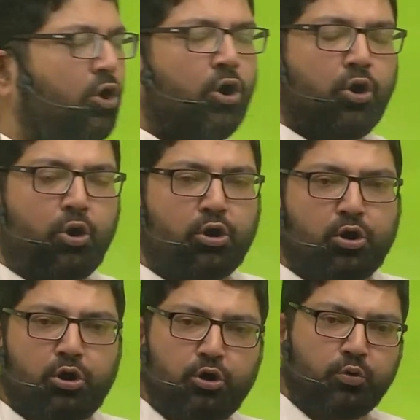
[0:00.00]
not only
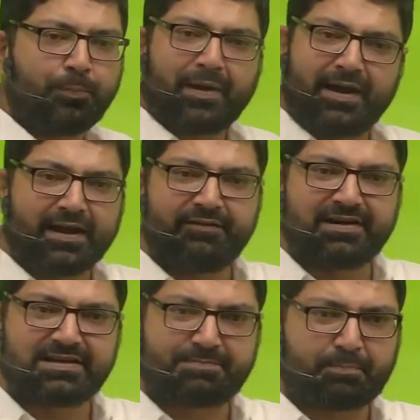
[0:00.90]
to planetary winds.
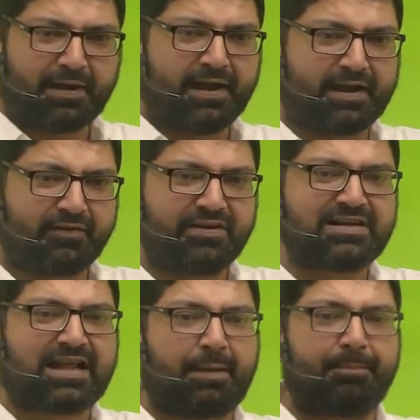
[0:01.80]
Planetary winds
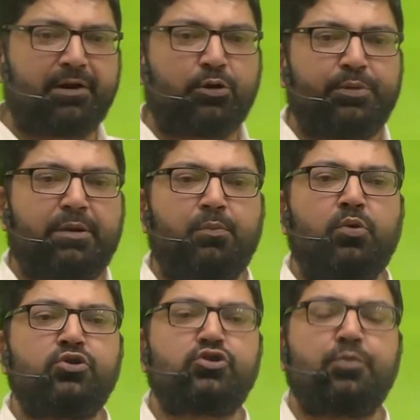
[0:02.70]
happen to be the most
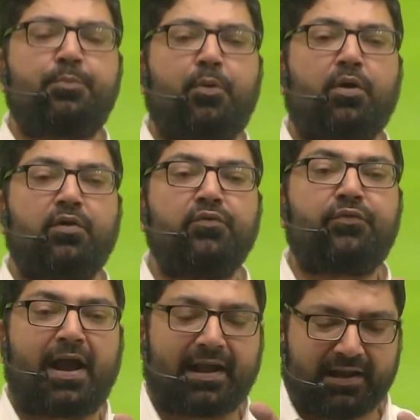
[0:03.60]
important
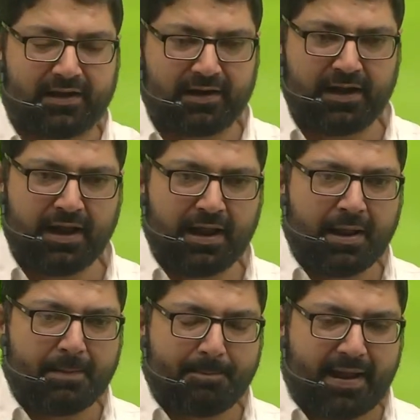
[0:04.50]
factor
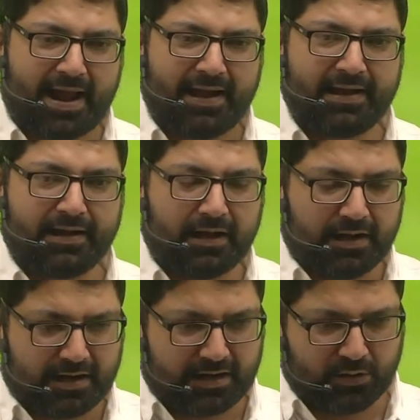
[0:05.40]
behind
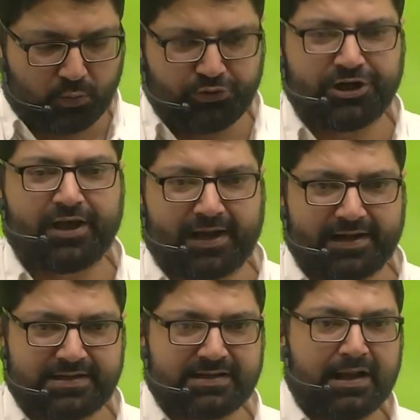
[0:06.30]
ocean currents.
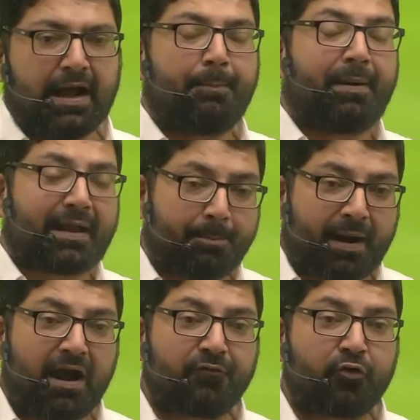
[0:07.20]
But apart
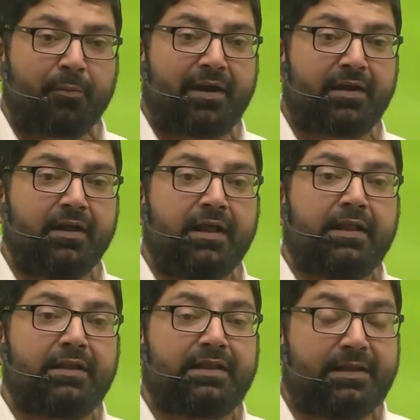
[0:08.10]
from it,
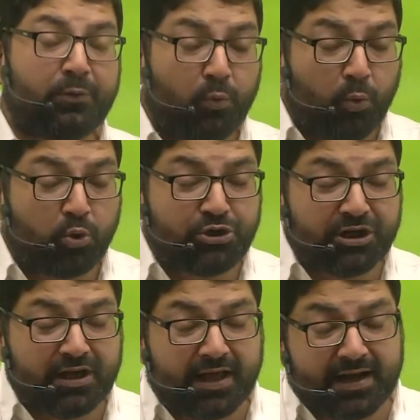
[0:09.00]
ocean
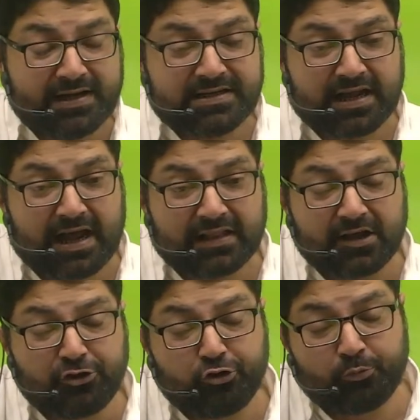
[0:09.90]
currents are the
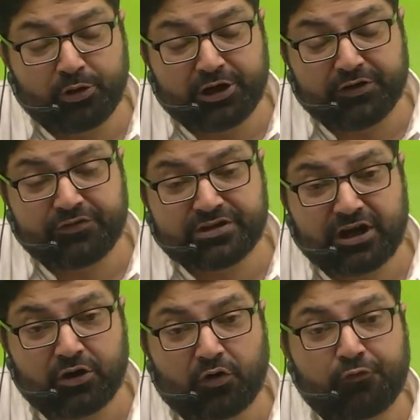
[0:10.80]
cumulative result
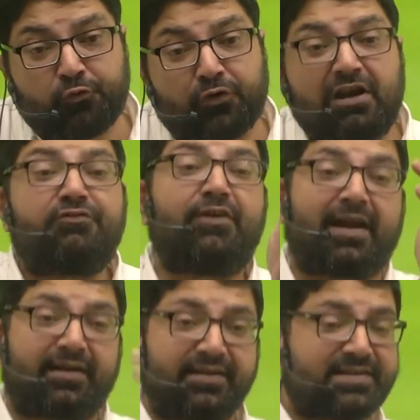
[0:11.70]
of 12
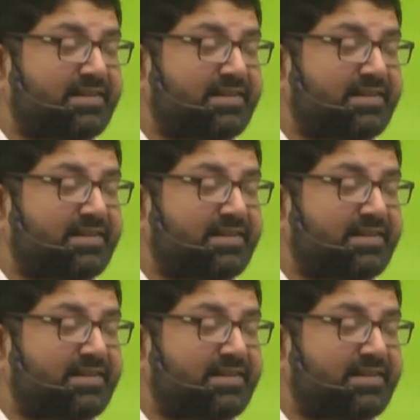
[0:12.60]
factors.